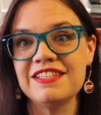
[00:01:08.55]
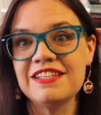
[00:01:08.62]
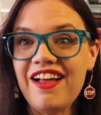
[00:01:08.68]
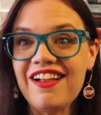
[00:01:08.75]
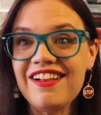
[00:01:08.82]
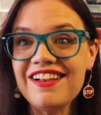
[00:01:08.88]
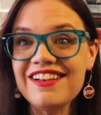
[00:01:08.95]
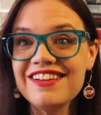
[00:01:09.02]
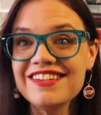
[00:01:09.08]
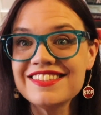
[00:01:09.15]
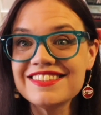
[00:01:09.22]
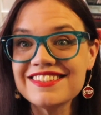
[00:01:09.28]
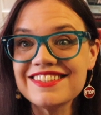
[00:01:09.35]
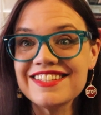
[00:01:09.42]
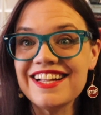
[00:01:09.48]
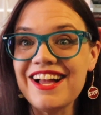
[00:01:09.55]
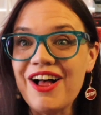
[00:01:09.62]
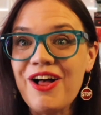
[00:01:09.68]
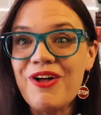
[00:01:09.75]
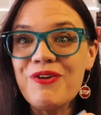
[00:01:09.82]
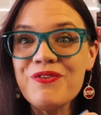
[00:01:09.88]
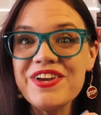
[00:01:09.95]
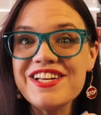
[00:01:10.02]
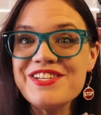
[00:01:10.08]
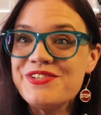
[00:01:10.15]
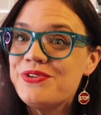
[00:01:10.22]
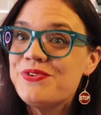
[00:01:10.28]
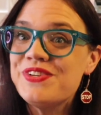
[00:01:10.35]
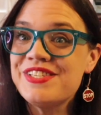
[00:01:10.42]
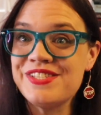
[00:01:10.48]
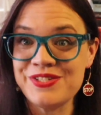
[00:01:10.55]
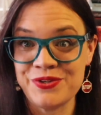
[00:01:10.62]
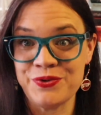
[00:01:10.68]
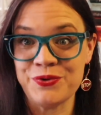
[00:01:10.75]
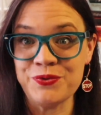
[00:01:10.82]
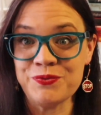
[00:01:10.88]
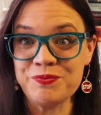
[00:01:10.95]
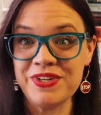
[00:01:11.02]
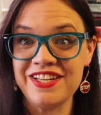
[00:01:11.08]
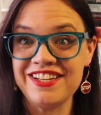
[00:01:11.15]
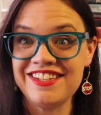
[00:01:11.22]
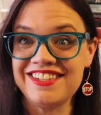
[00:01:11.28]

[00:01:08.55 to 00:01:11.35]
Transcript: oh, all we do is Zoom.